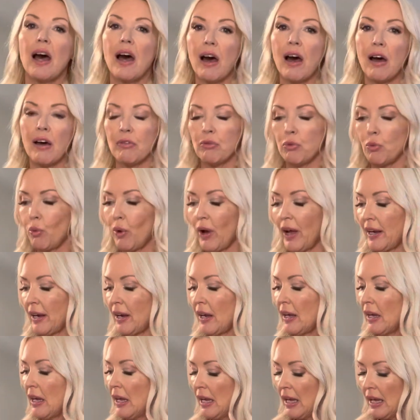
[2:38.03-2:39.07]
of what
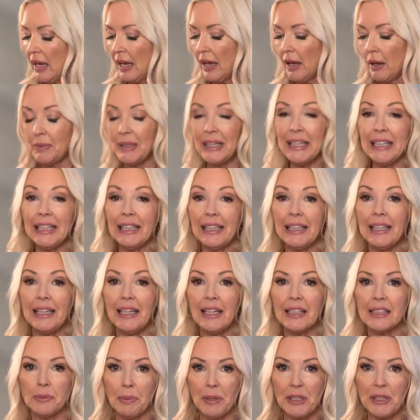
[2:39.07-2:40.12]
Italy,
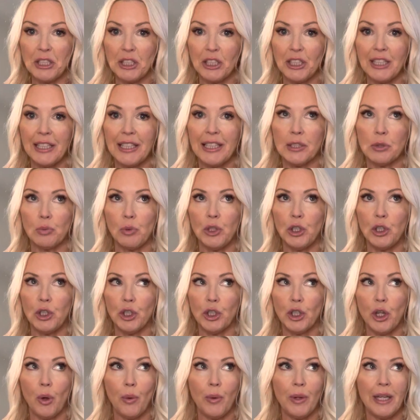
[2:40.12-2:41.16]
especially because when you're
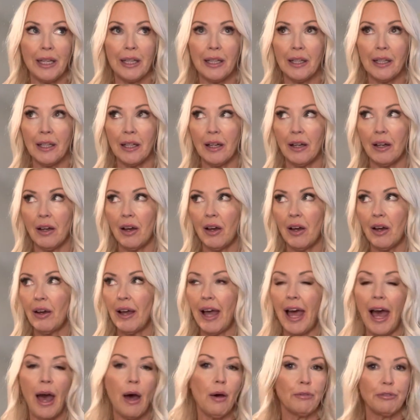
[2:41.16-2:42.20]
going
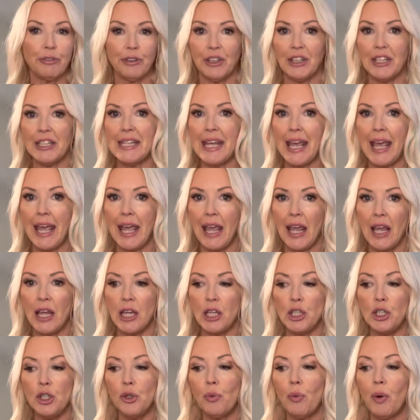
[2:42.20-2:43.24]
out for the day,
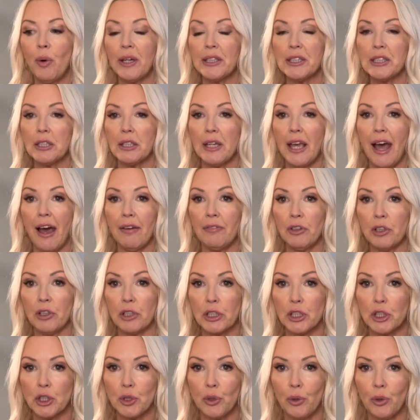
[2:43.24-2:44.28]
you want to have your
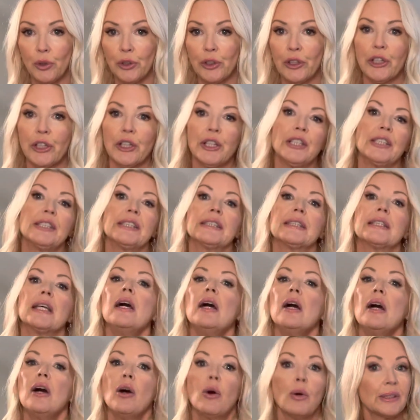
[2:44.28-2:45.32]
shoulders
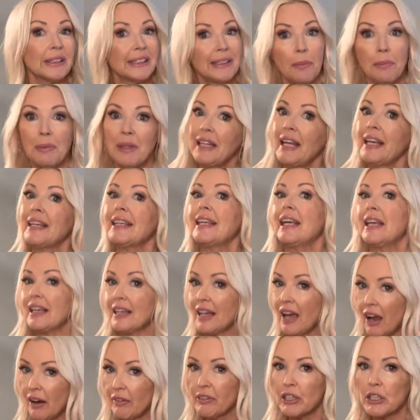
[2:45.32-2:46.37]
or something that can
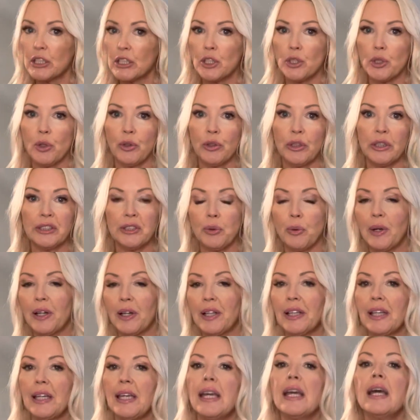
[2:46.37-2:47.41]
cover your shoulders
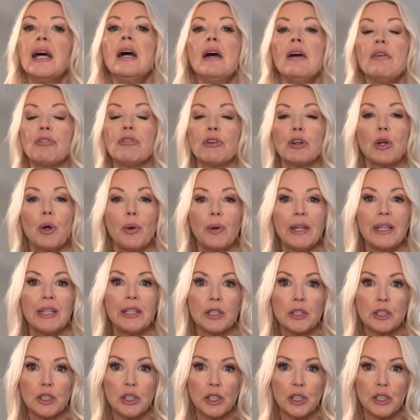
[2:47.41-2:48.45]
quickly for going
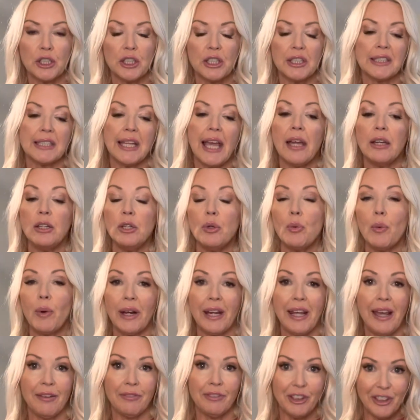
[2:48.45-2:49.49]
into churches, and you want
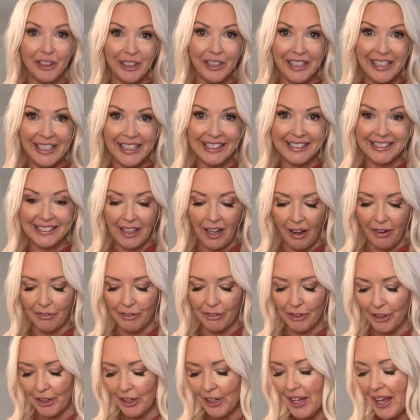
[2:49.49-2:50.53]
to have your knees
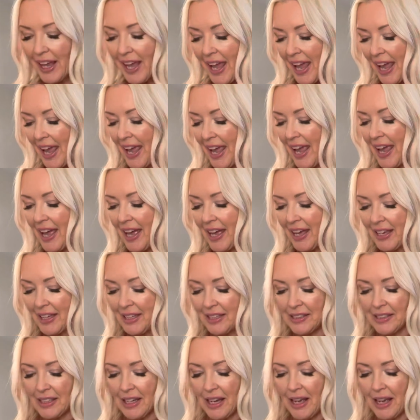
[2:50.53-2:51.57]
covered. And